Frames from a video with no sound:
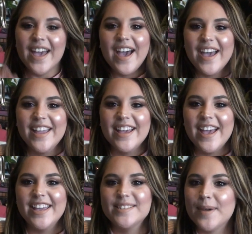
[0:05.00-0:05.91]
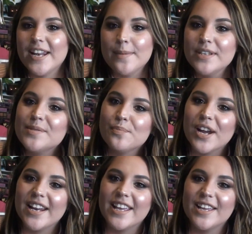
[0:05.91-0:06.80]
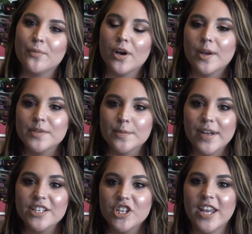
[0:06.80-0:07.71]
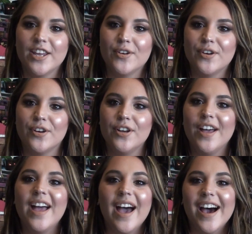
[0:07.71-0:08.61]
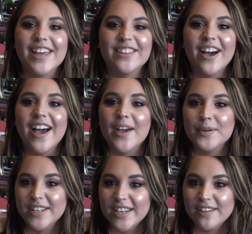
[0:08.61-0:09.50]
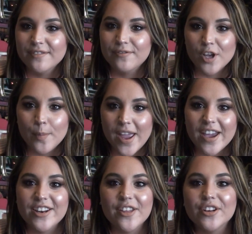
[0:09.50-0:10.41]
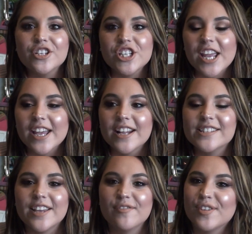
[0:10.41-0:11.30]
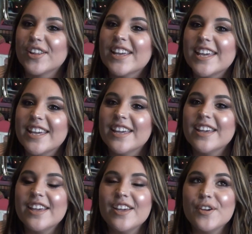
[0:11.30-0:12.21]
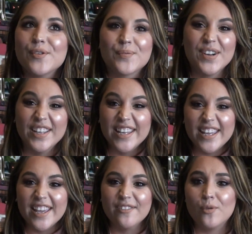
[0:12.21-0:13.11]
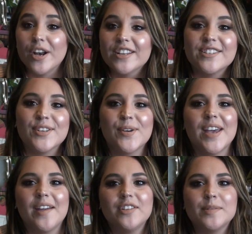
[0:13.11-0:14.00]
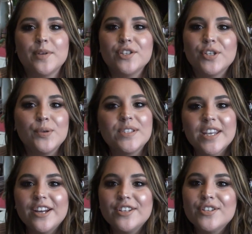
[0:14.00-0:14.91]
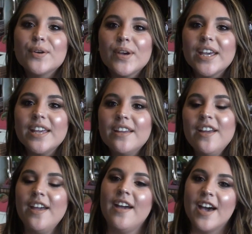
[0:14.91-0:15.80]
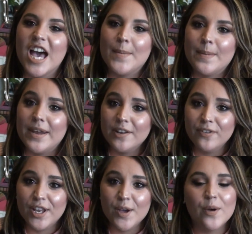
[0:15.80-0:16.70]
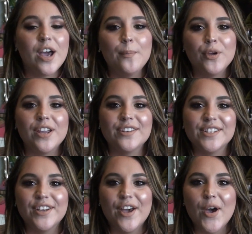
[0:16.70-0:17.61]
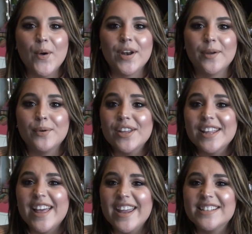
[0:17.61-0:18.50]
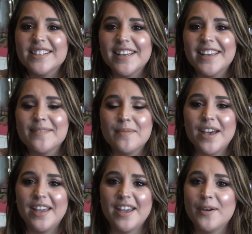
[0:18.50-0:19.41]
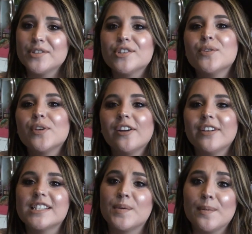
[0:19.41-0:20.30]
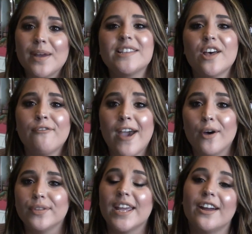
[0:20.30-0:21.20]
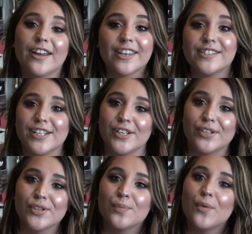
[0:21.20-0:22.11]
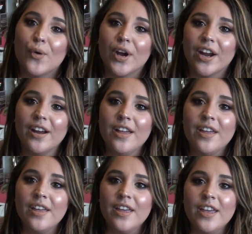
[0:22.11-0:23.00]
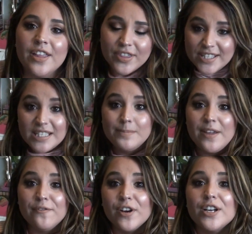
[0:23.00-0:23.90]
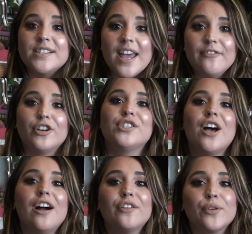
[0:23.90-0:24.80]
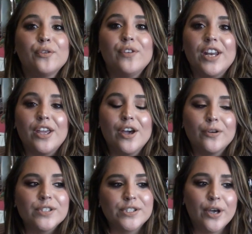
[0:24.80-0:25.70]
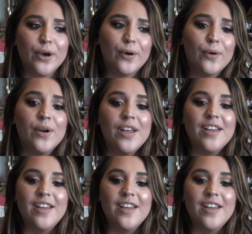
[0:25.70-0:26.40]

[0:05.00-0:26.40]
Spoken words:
Hi guys, my name is Brayden. Welcome to my channel. I thought I would give filming another chance. I've really have wanted to do it. I've just been too scared to do it. I made a video a couple years ago and I really liked it, but I was too nervous to put myself out there and continue to do more. This is my first ever talk through video, so